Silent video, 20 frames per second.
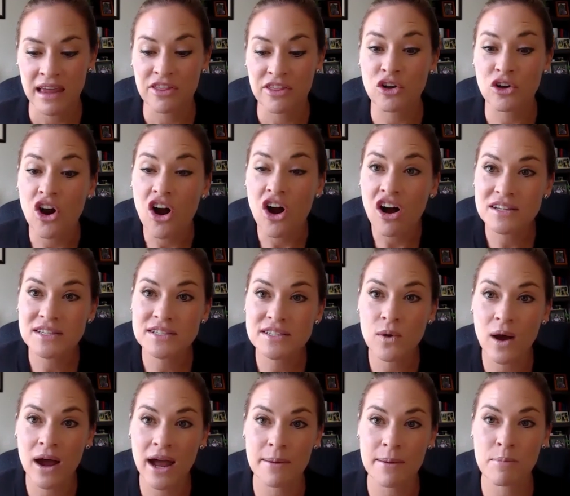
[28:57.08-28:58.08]
They're also
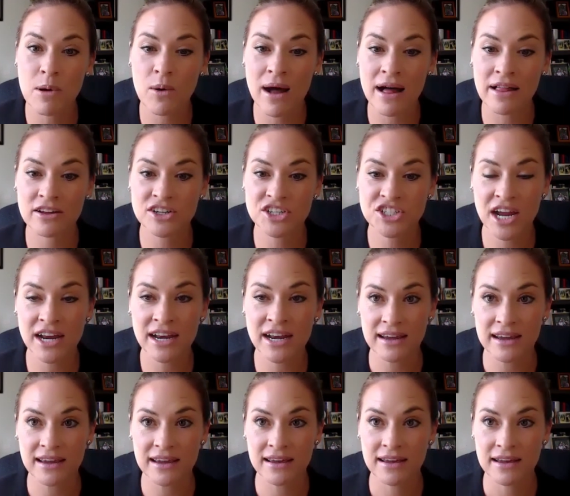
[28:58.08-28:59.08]

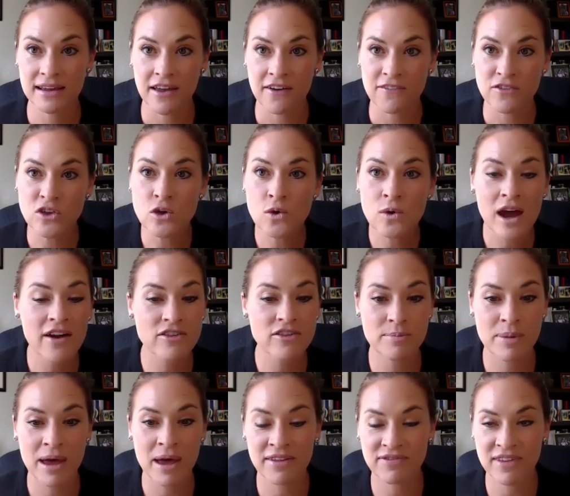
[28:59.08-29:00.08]
hypoallergenic. If you have a
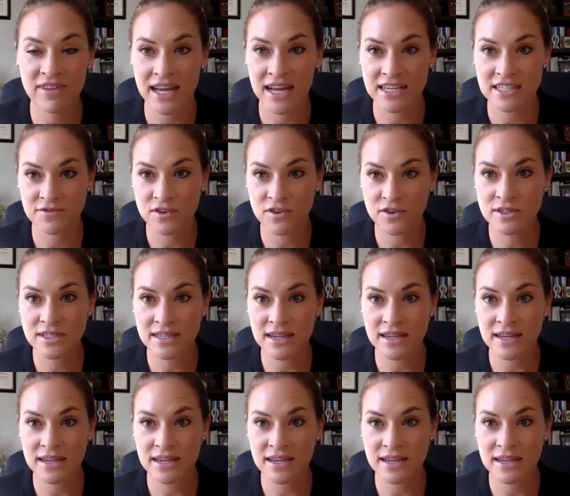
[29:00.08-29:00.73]
pet that has food